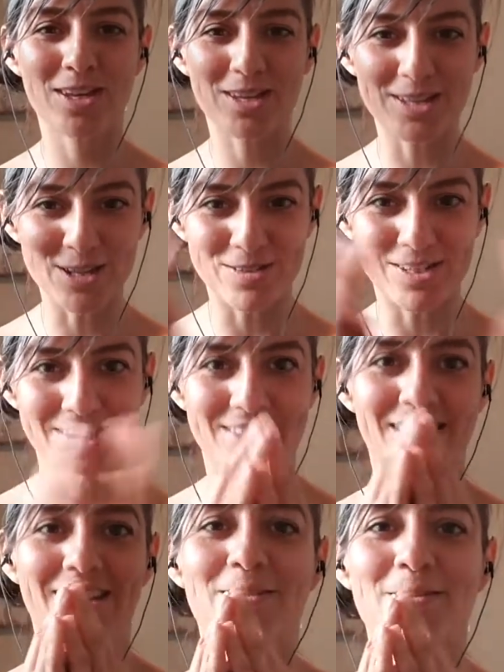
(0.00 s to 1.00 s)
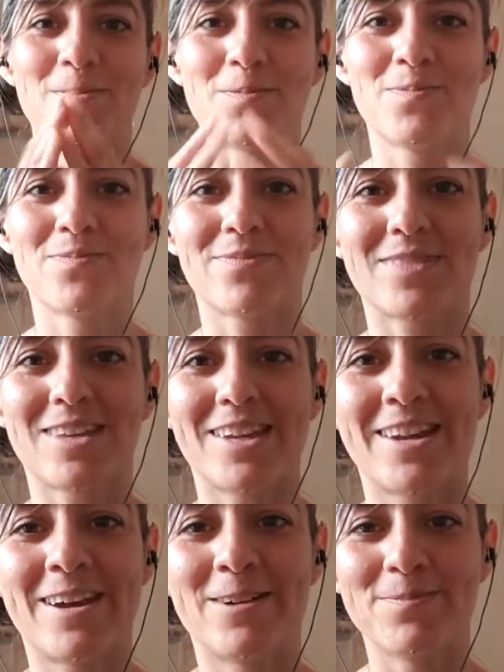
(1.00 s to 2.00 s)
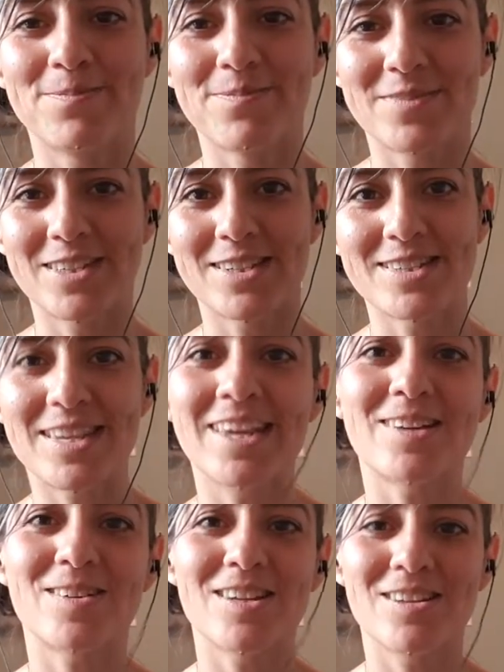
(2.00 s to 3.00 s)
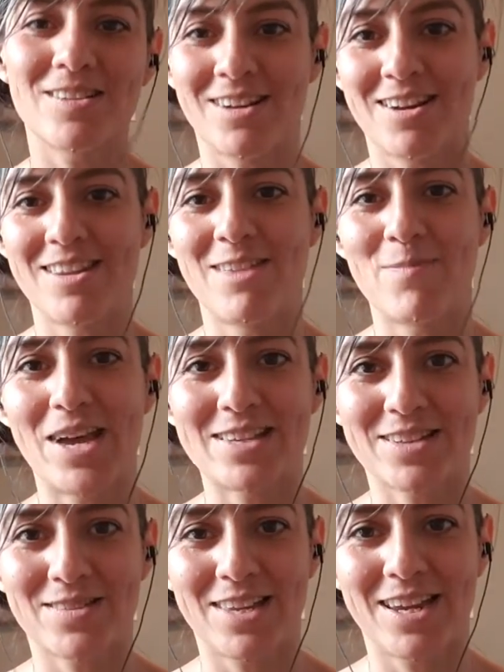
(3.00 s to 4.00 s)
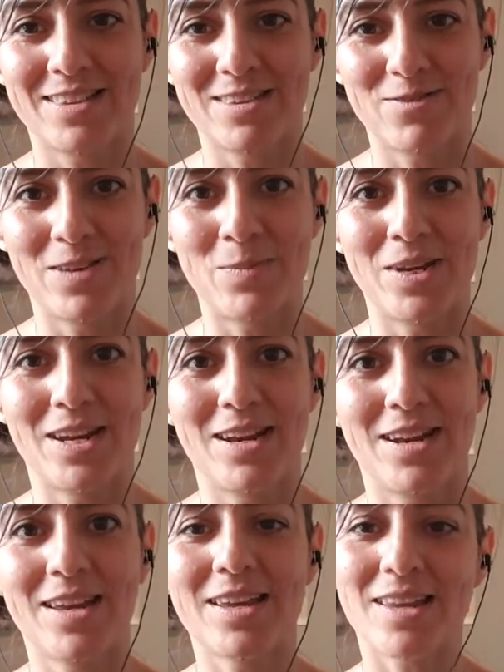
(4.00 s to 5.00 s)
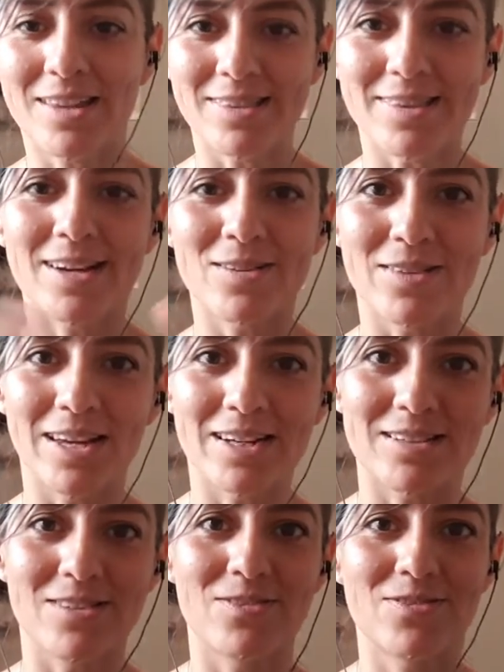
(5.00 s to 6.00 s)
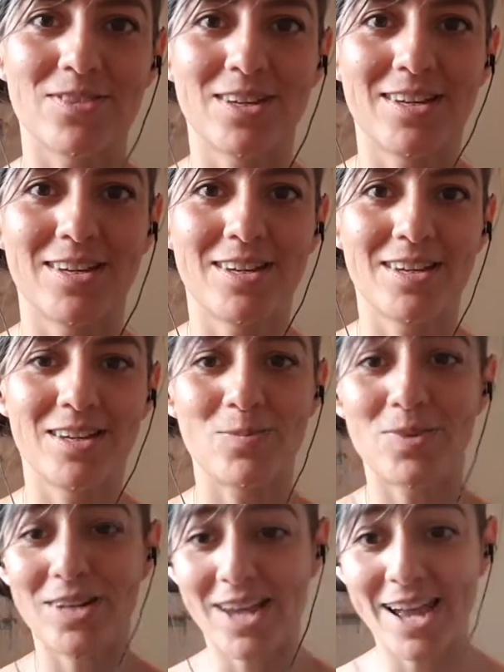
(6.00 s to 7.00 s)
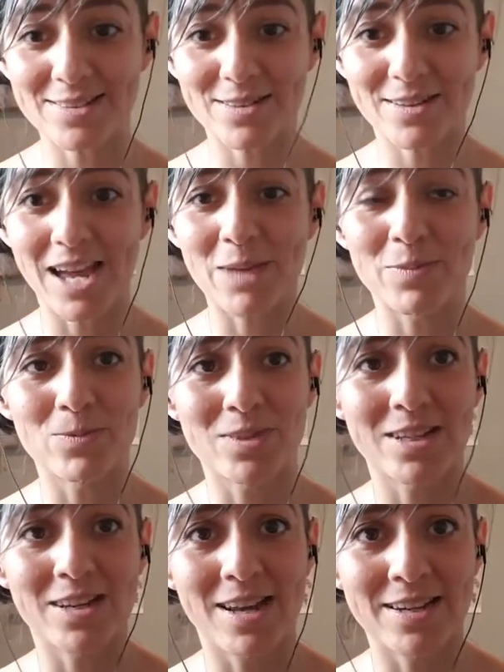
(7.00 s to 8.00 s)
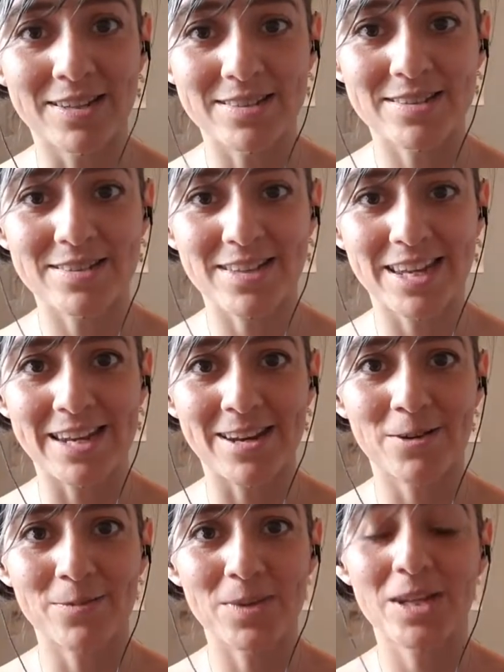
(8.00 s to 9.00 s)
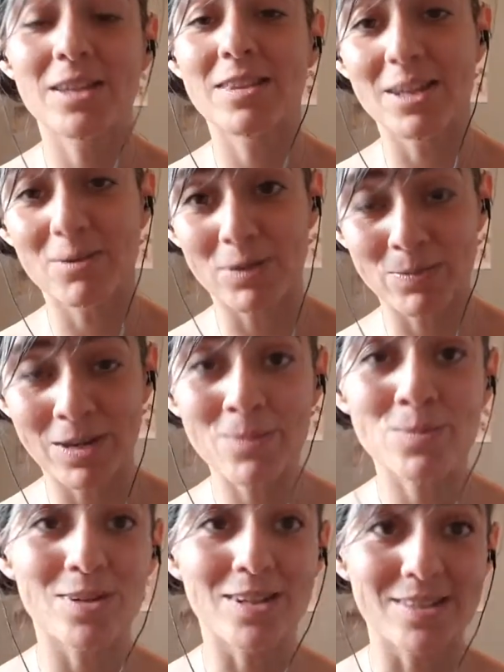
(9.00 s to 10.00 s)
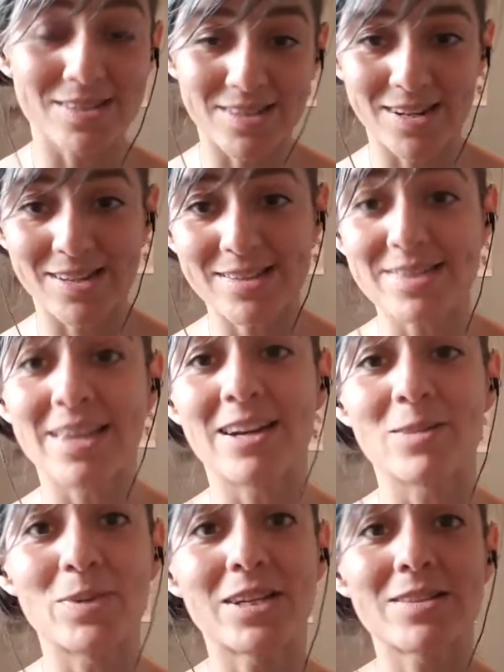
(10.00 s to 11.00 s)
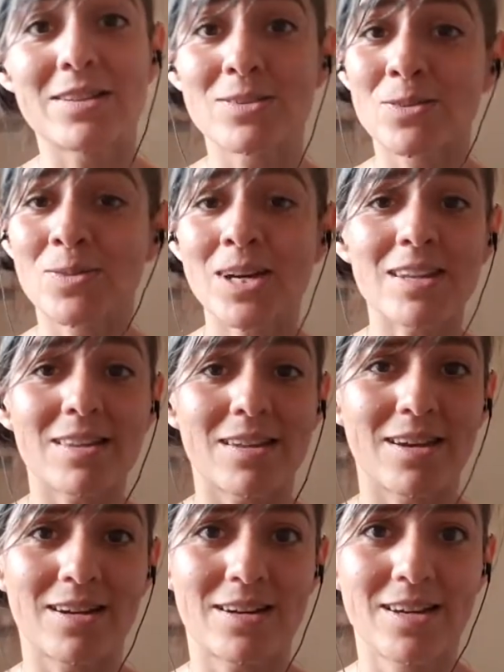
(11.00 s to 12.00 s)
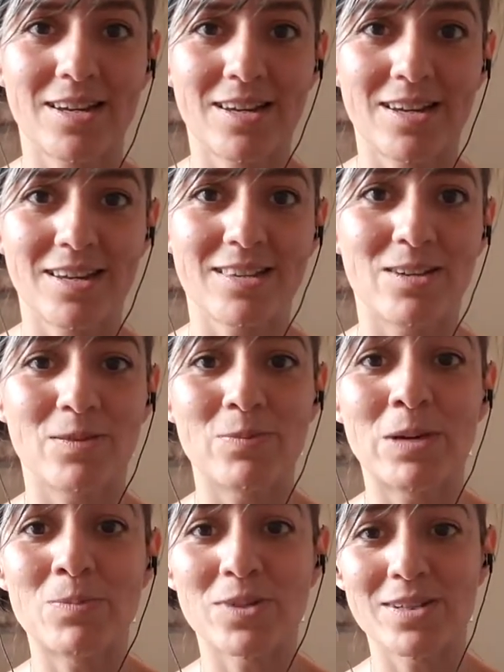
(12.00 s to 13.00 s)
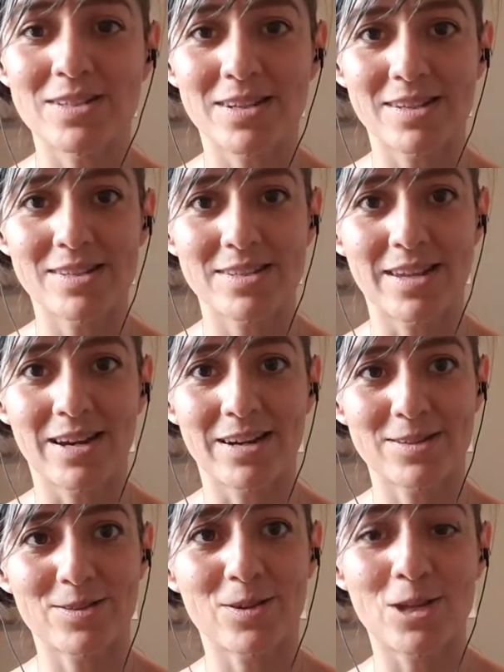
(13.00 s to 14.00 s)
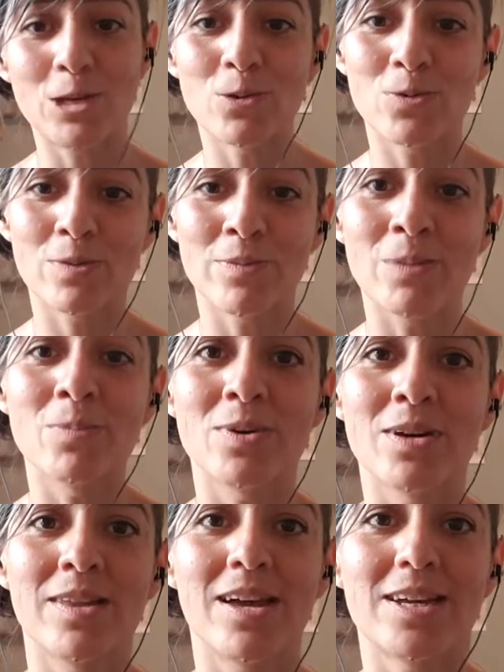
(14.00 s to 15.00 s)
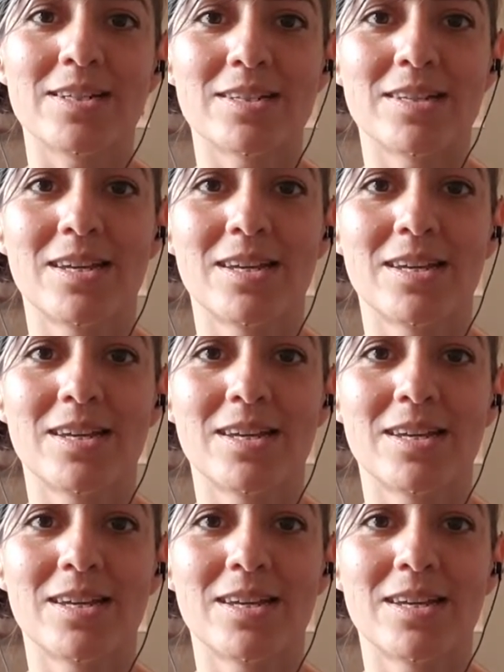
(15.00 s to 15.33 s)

unity, you know, the sacred unit and the masculine and the feminine in the collective. But it has to happen within us, you know, the remembrance that is there, because it's already there, the remembrance that is there. So you remember that,